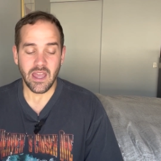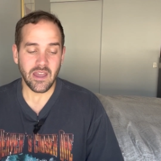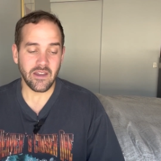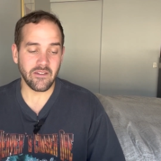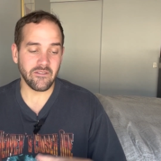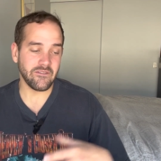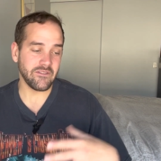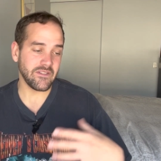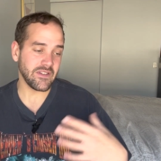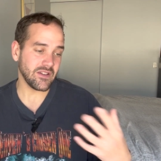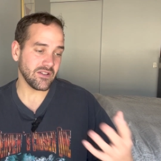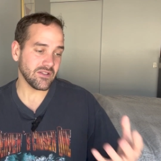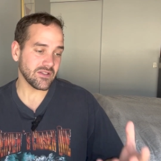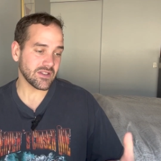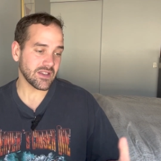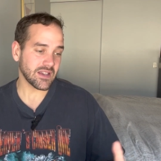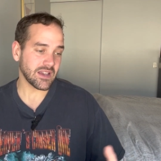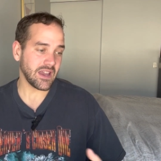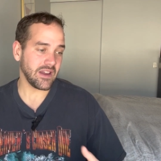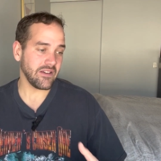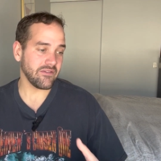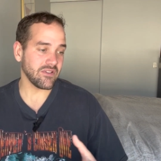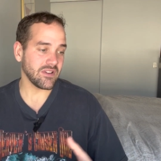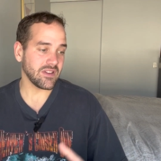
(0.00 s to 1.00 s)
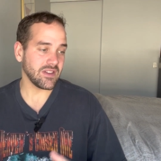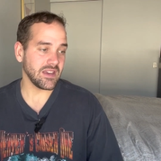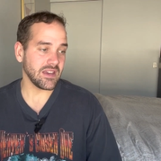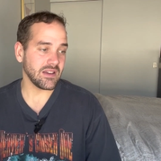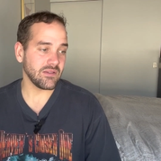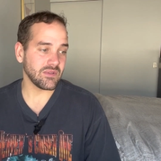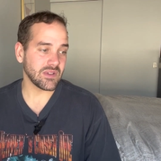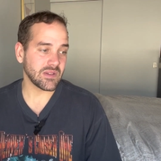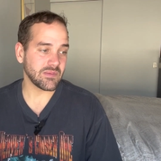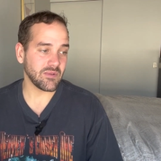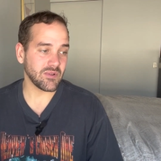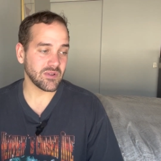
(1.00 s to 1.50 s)
It feels like
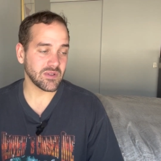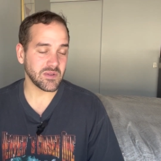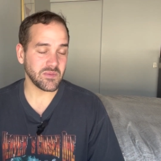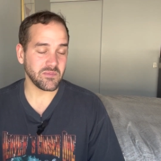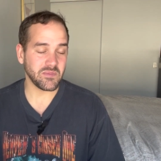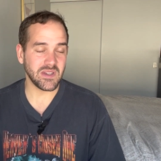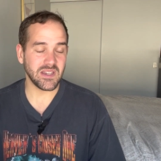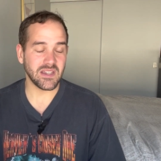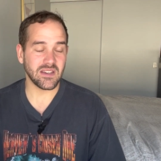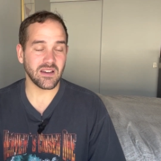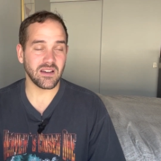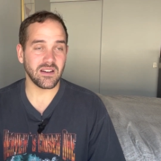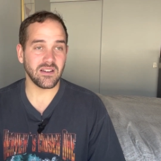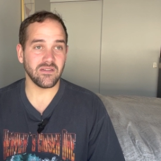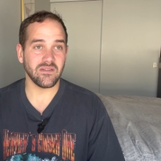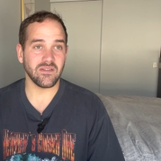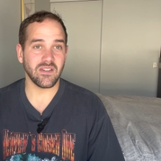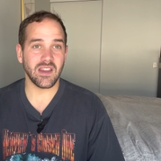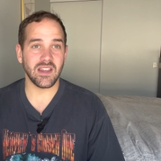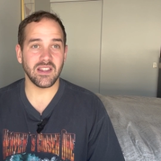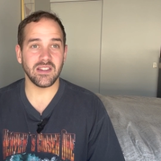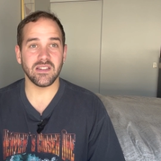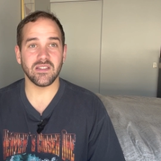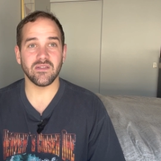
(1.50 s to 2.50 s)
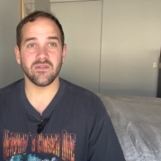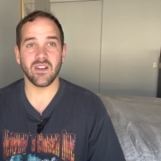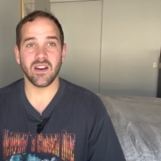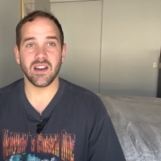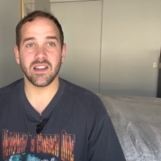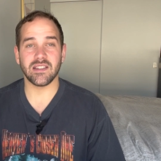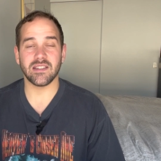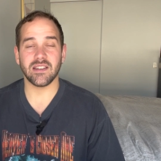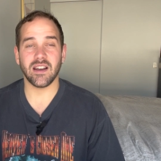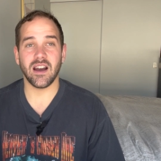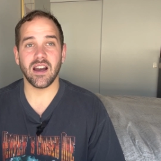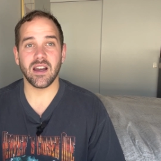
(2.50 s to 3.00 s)
everything was supposed to be kind of in
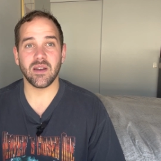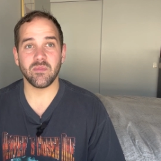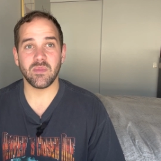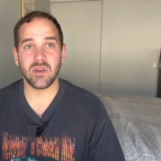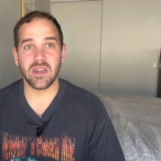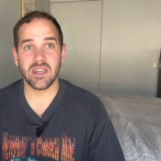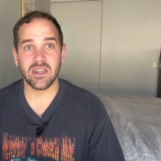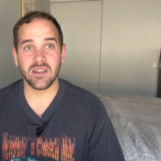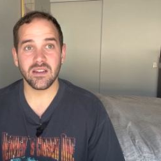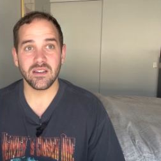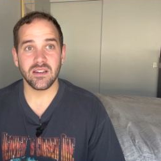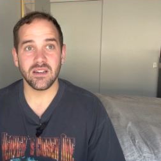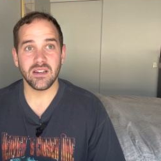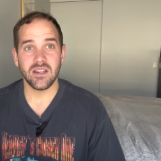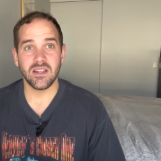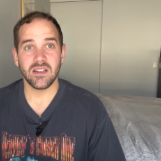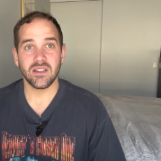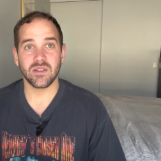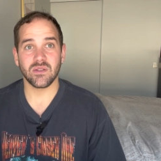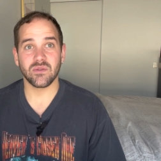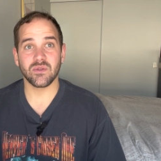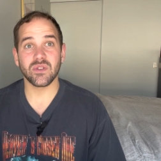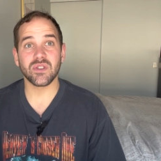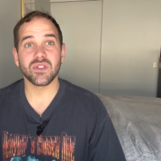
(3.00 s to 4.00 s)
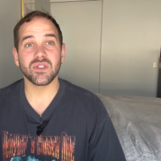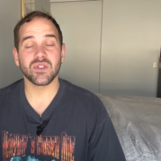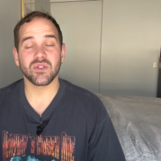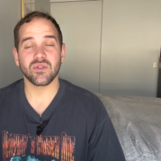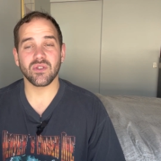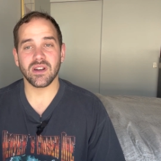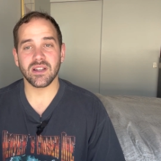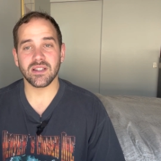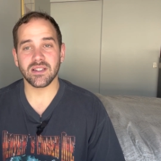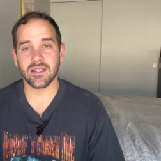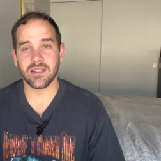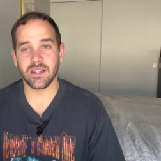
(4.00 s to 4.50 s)
divine timing. So just
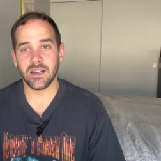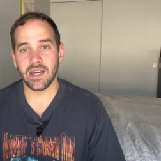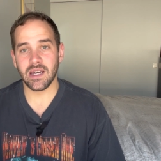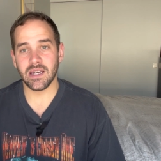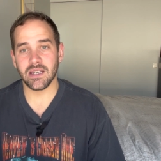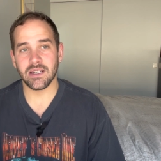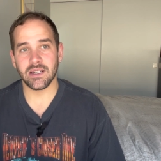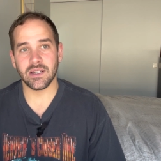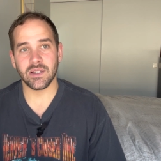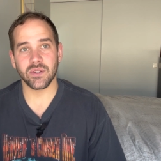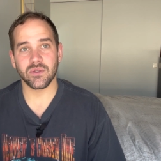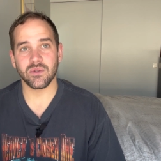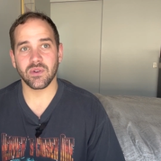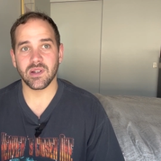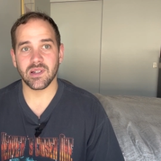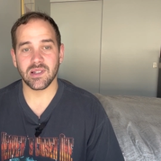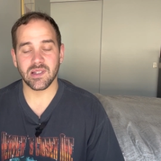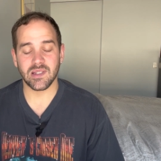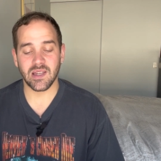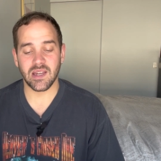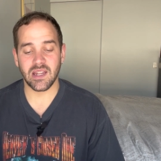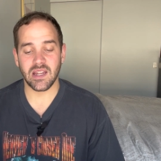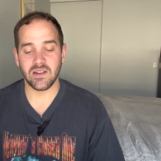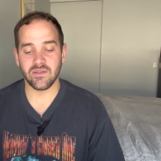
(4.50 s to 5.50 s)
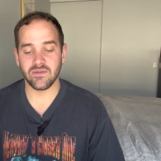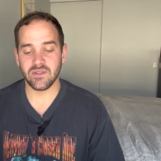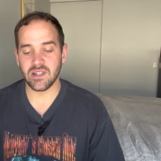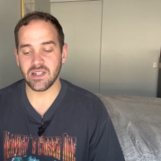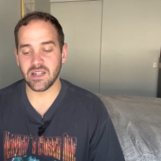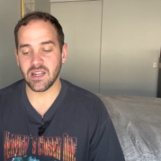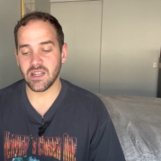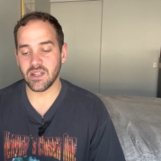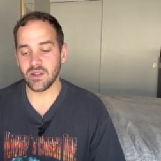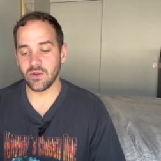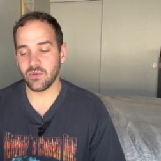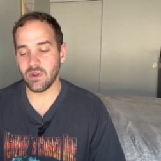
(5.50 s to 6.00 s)
trust that and trust that every
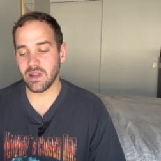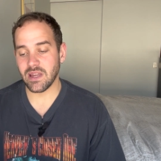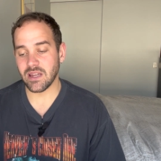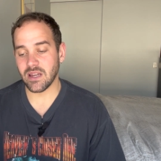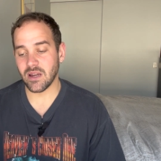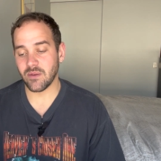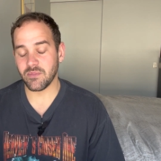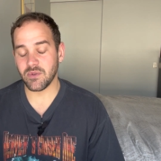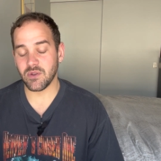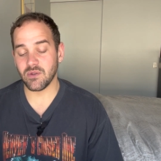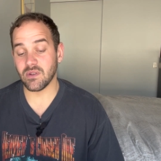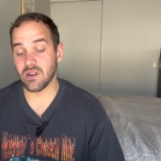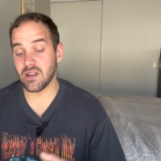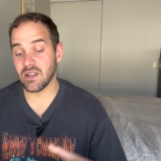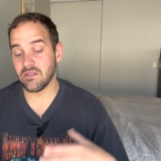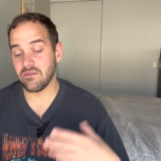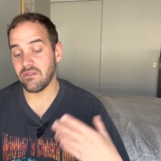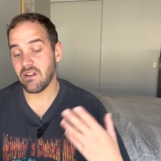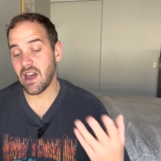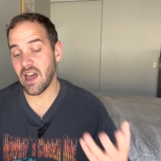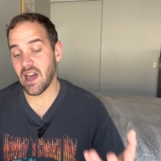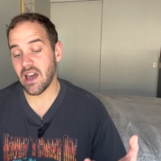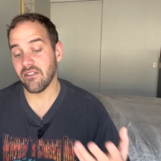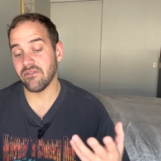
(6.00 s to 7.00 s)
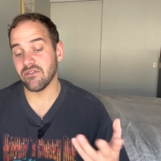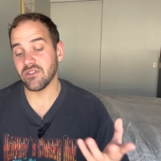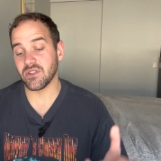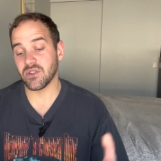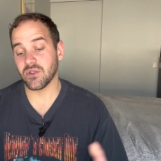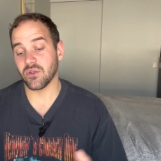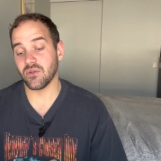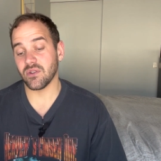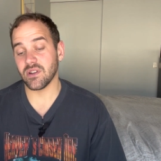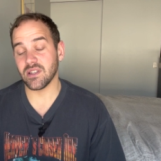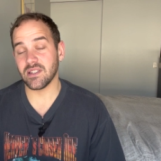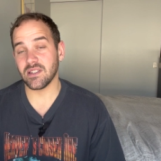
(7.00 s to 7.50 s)
day you wake up, you kind of have a
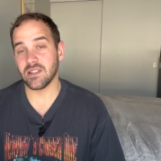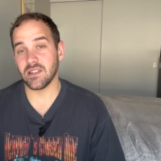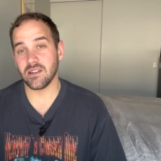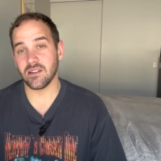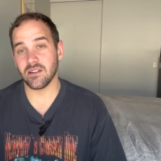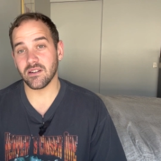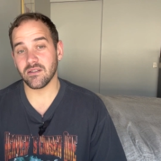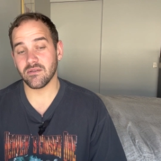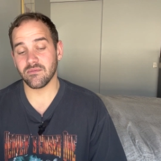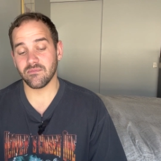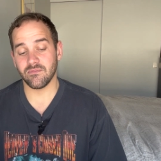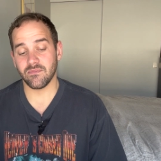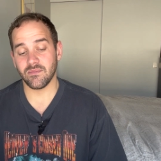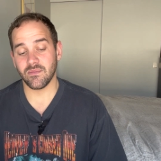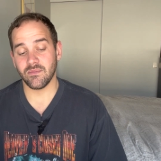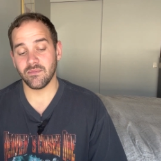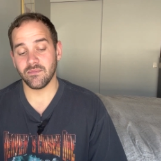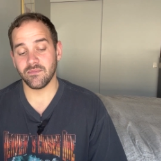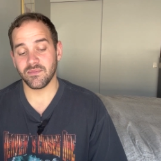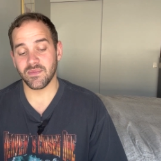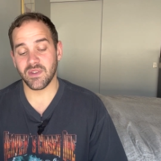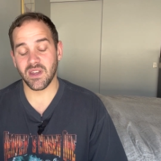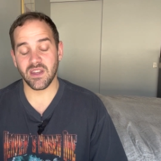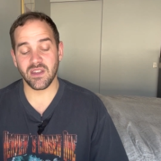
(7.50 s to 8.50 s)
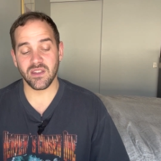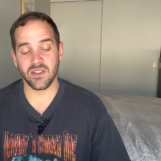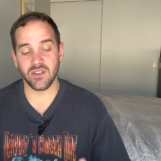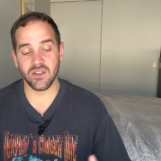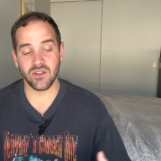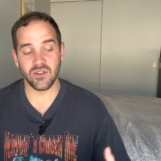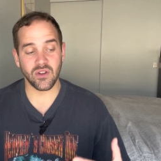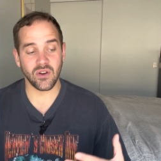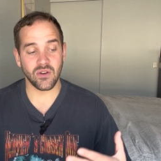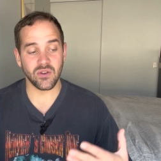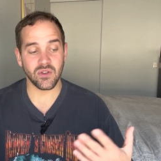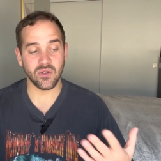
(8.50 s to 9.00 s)
choice here. That,
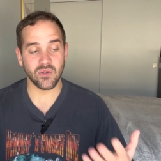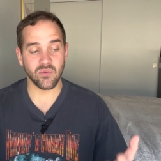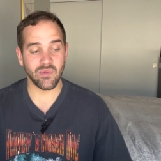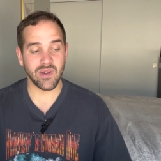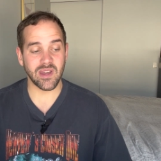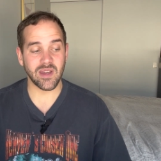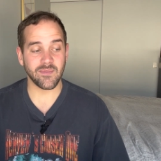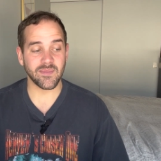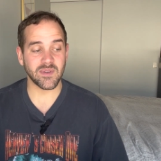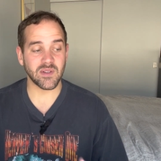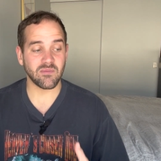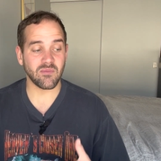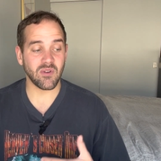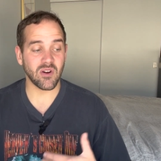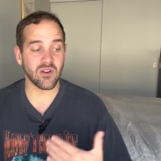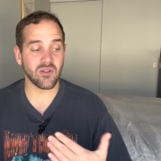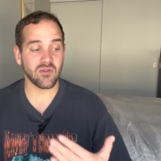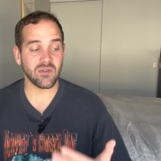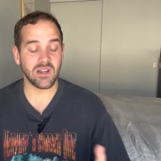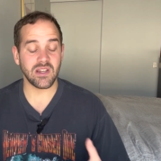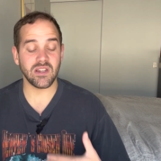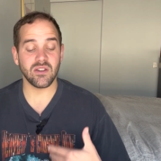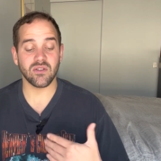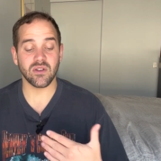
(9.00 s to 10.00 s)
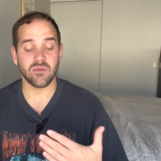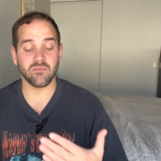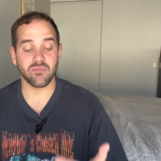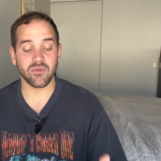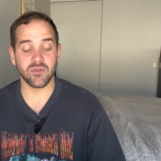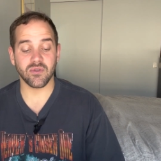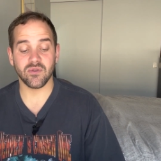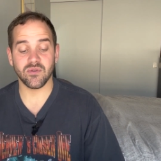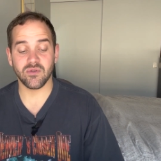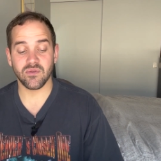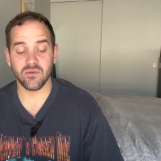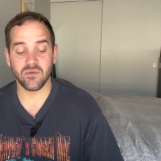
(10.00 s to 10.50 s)
you know, you can wake up tomorrow and you can
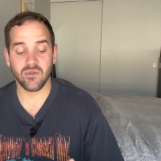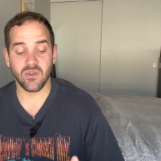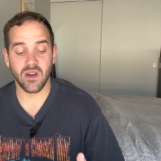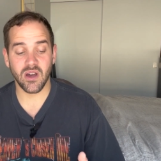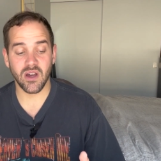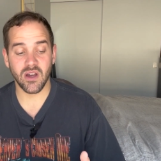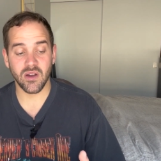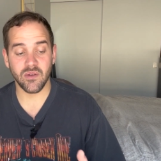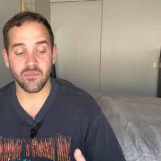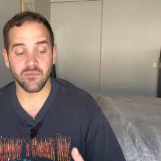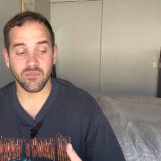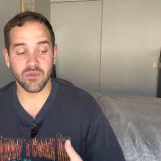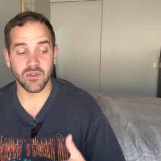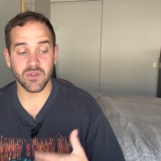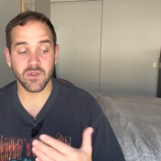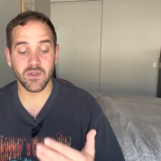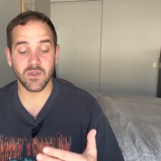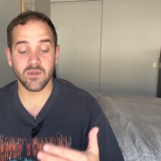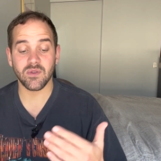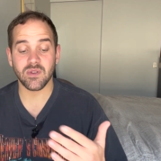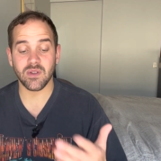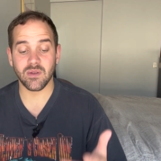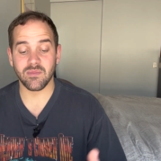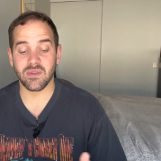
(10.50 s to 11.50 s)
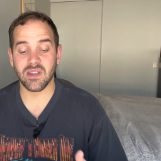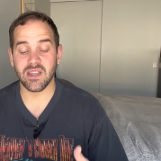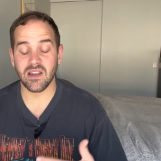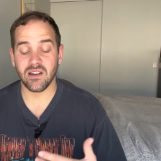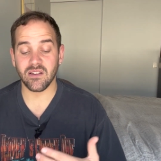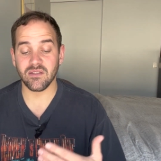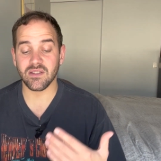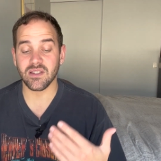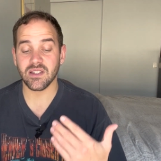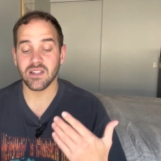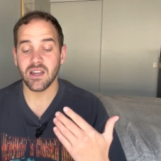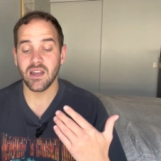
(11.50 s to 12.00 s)
pr- um, pursue something
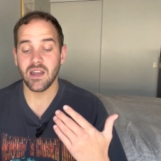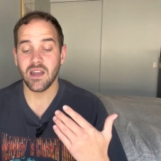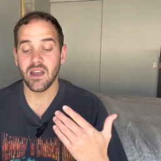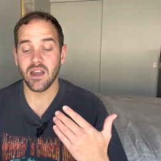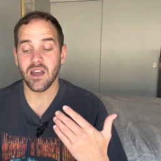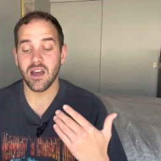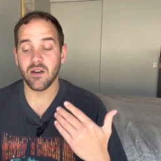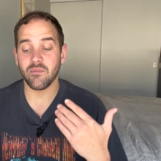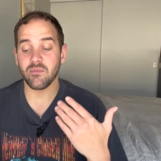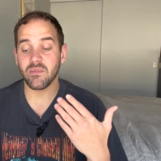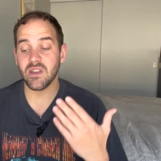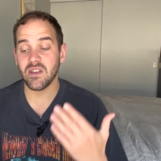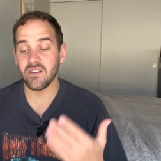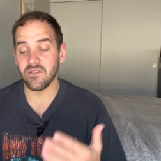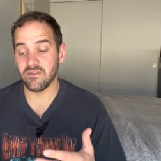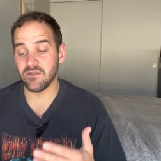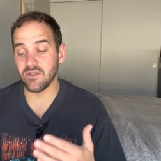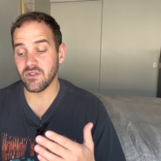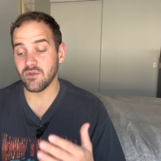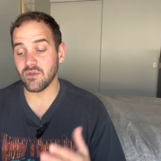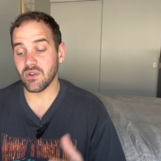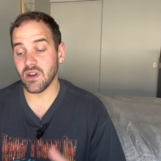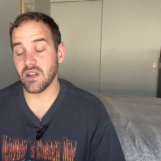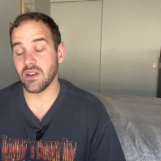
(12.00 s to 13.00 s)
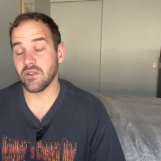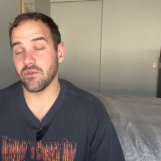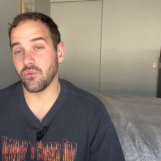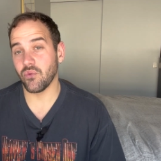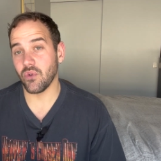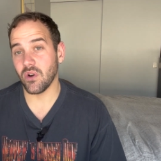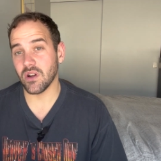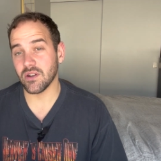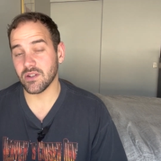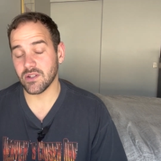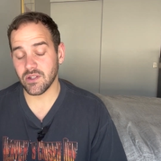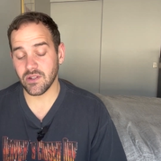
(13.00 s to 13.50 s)
else um, if you kind of
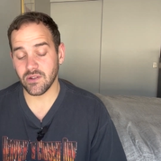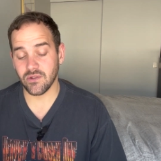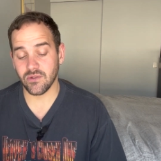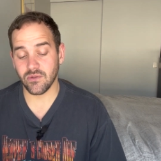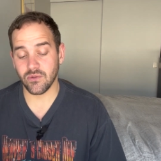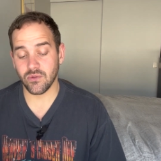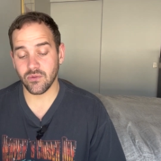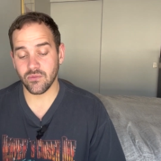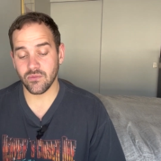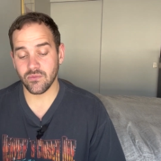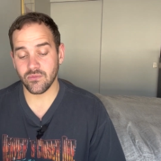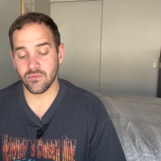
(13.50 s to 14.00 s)
want to